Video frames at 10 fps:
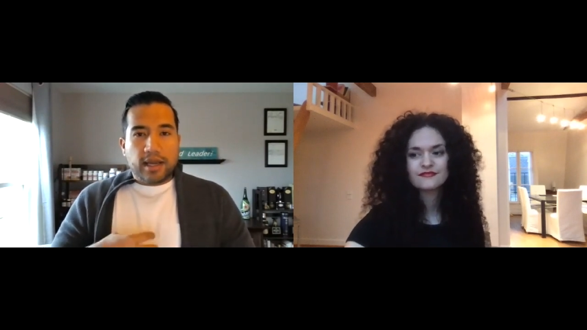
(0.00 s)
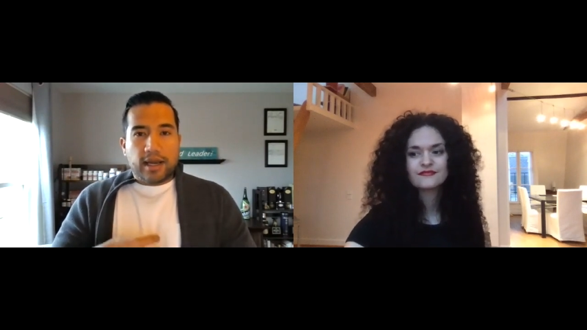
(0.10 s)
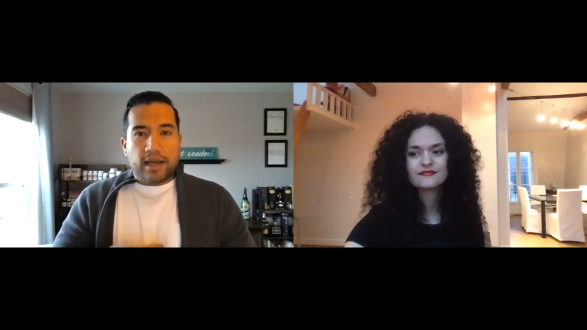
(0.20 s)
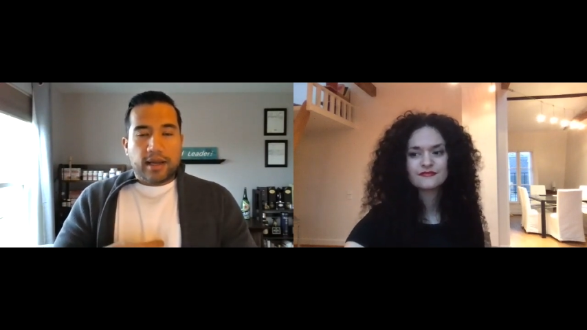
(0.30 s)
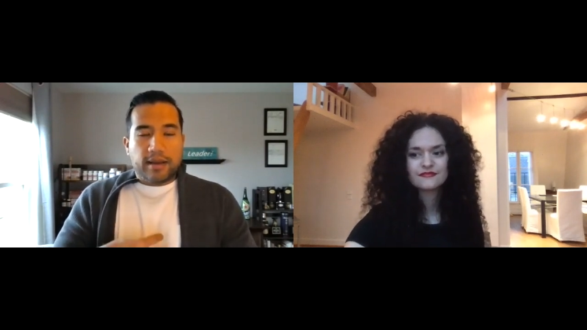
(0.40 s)

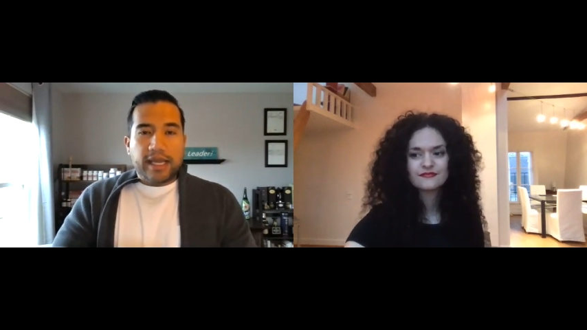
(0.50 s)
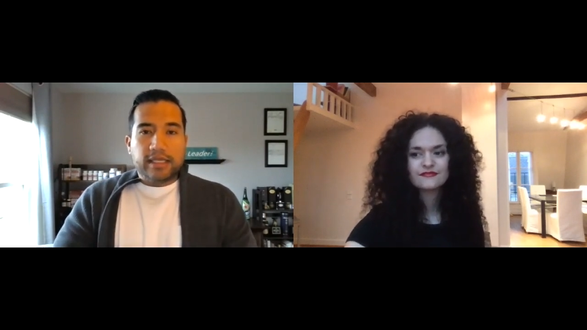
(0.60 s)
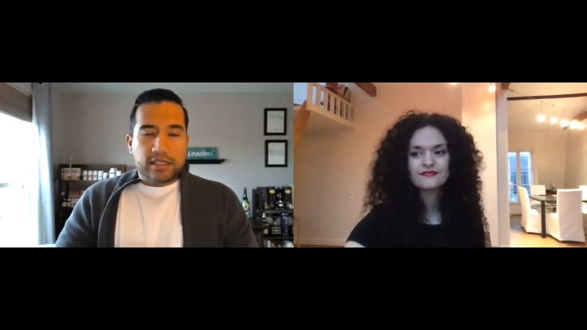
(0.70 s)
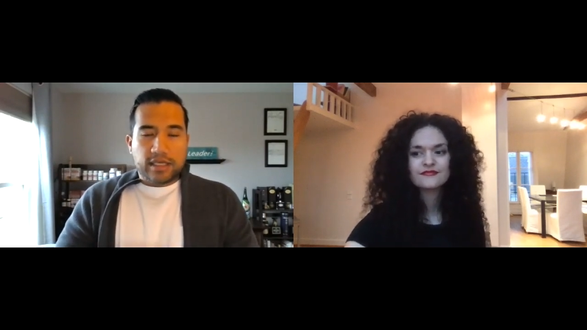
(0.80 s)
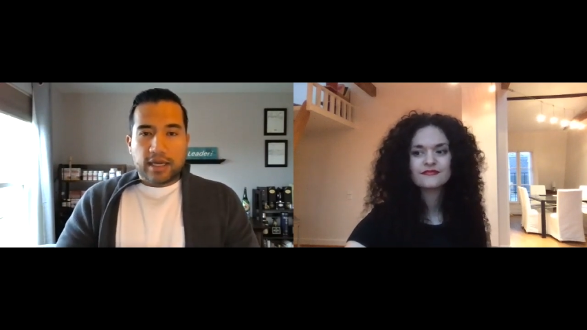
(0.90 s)
Speaker 1: uh,
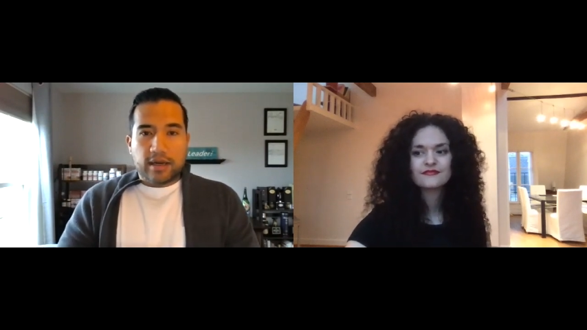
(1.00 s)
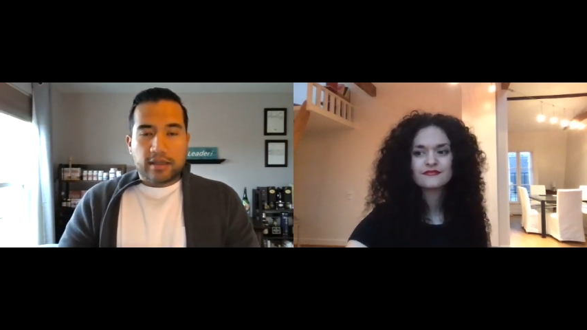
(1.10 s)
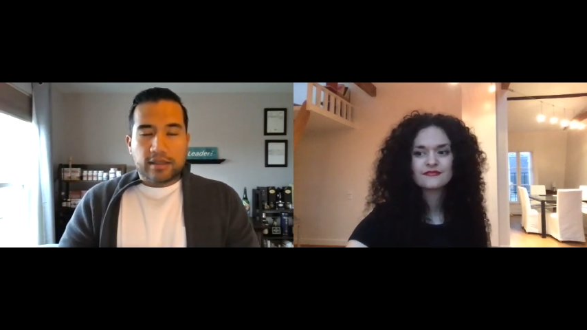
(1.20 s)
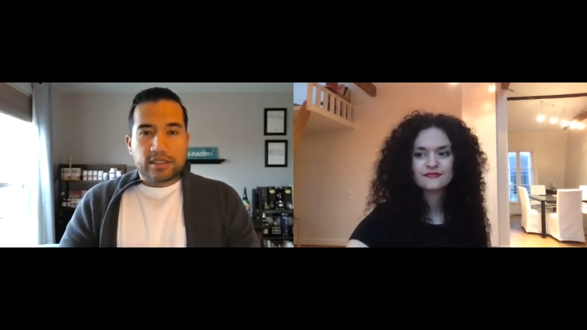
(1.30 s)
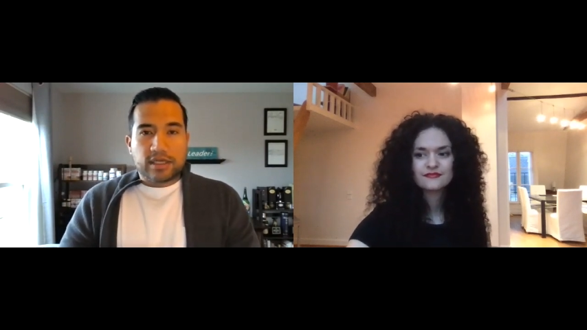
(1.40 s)
HCl
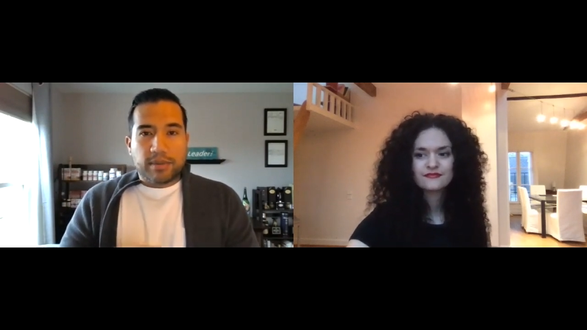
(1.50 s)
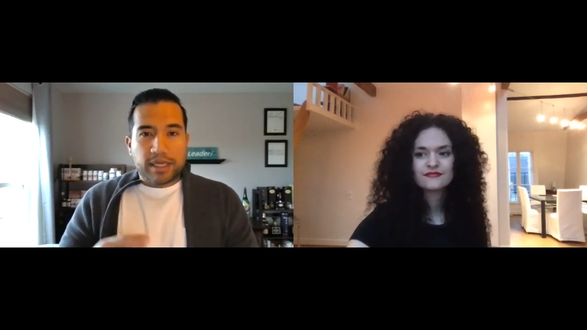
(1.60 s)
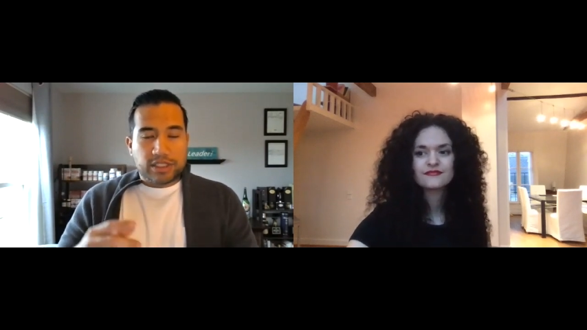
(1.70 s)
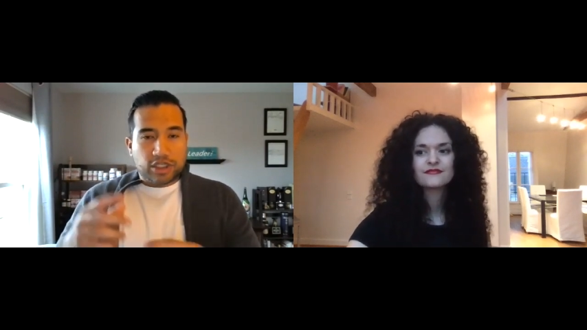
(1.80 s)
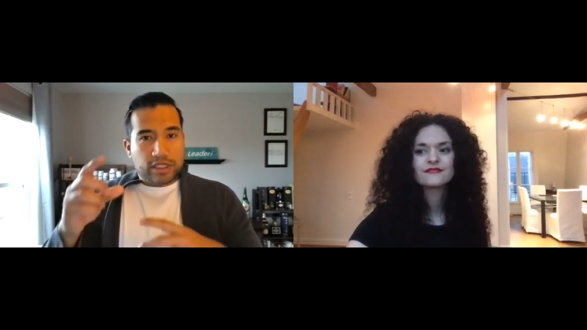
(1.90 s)
in the
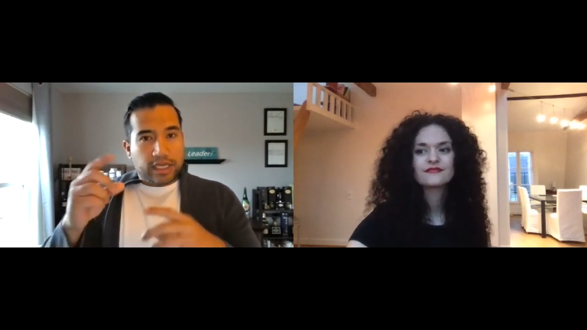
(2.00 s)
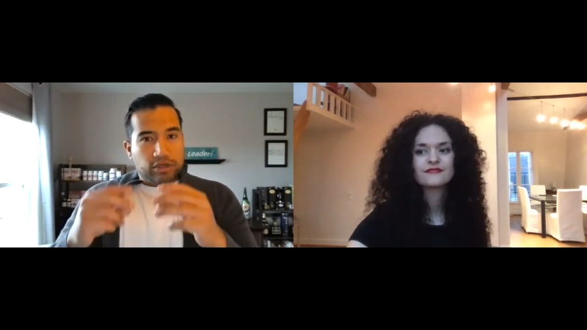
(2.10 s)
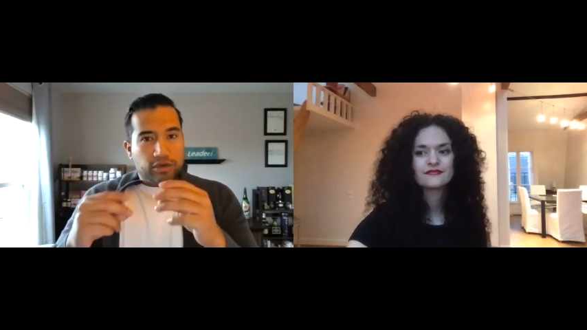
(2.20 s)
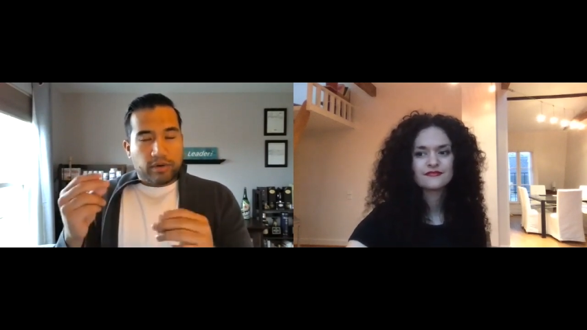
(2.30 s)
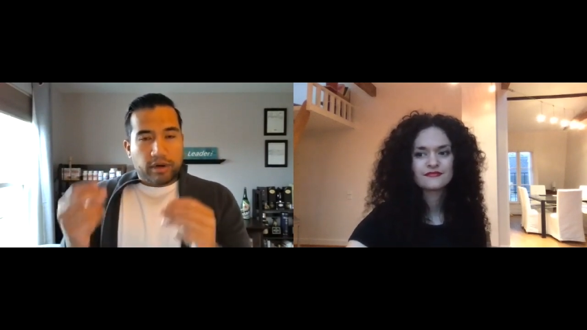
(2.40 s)
stomach, just that
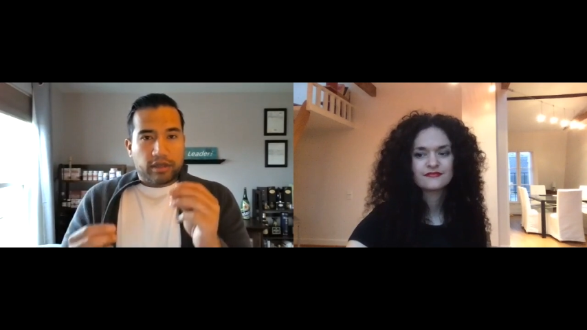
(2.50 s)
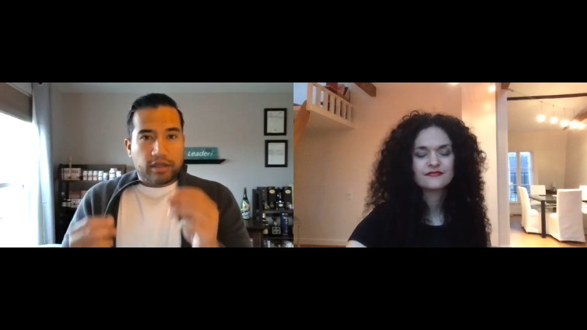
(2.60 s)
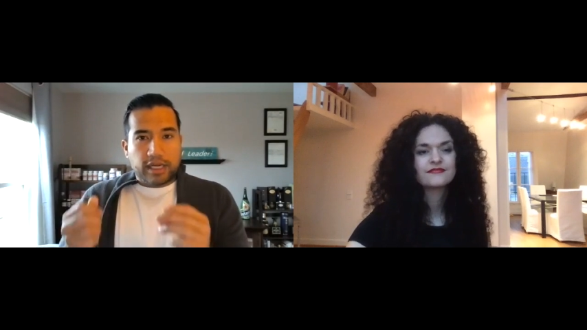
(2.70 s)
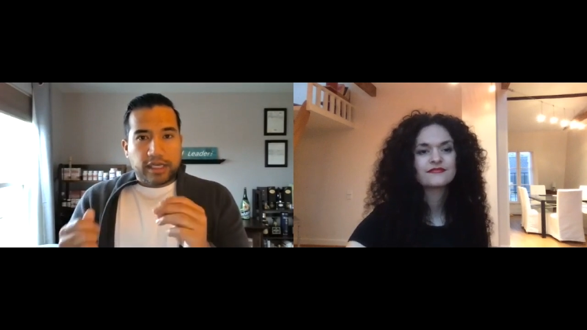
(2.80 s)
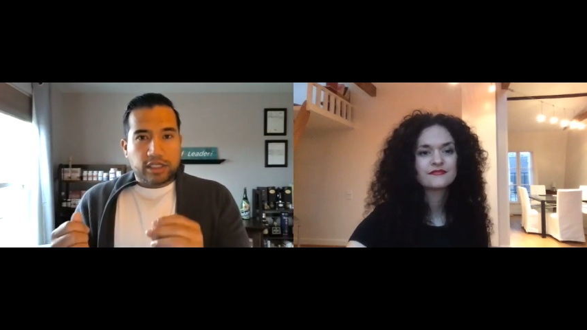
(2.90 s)
triggering of
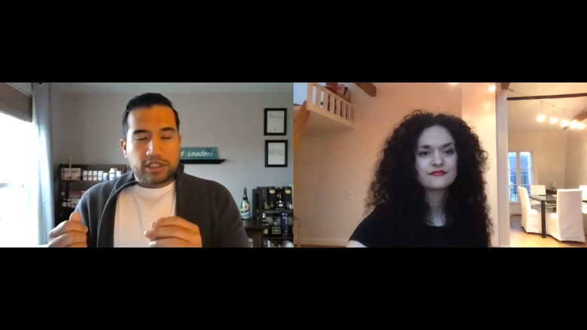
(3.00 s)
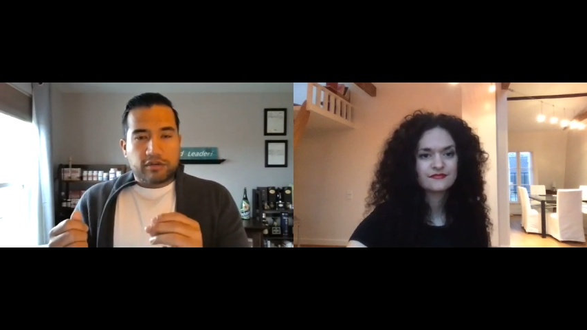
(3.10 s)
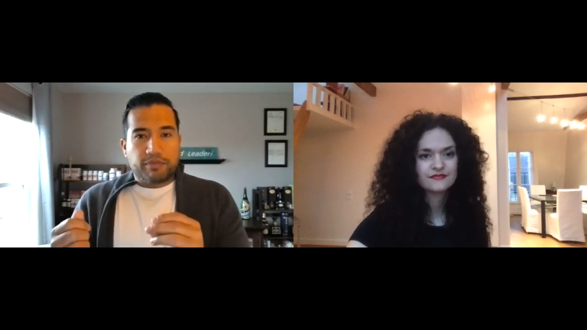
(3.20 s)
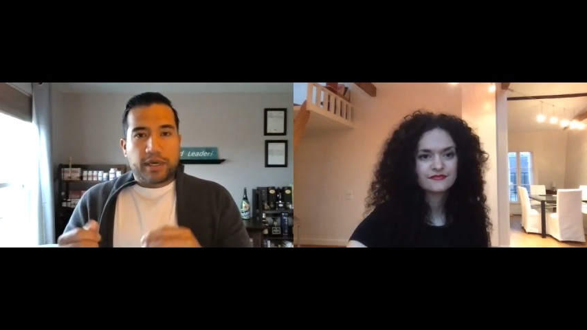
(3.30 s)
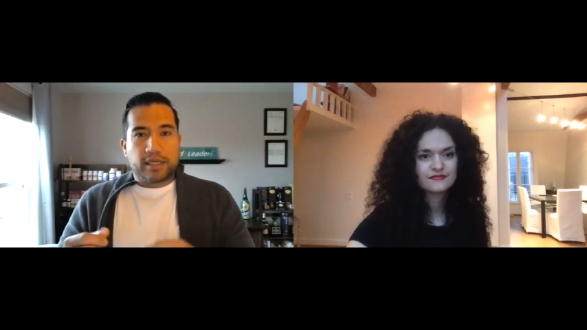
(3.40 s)
the
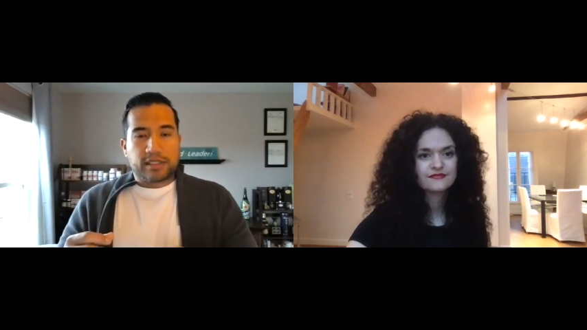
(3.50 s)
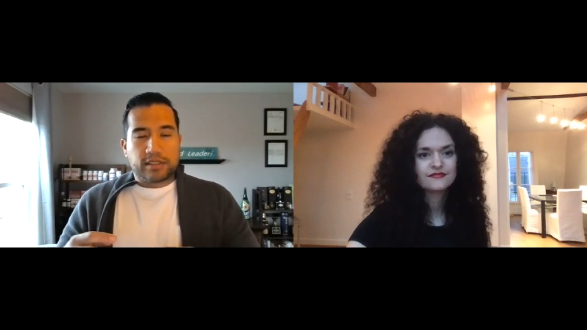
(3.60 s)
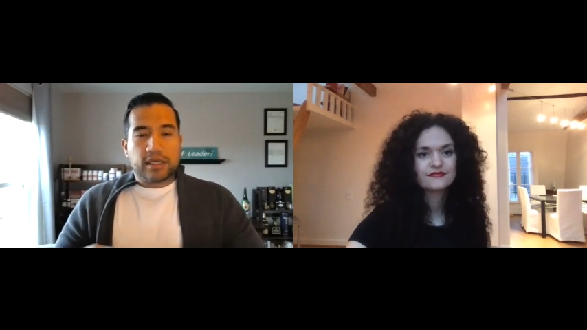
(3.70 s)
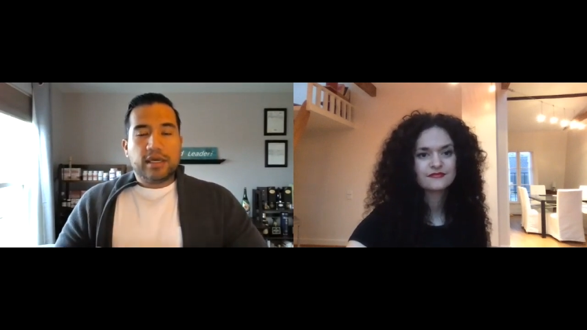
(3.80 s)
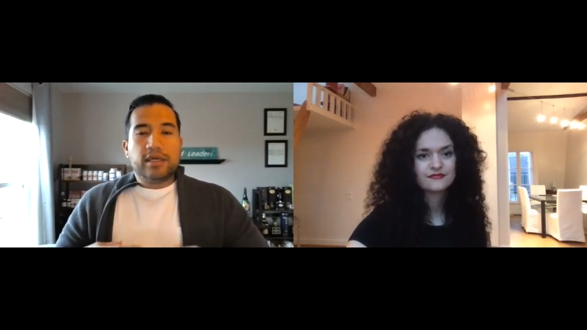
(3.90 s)
digestive process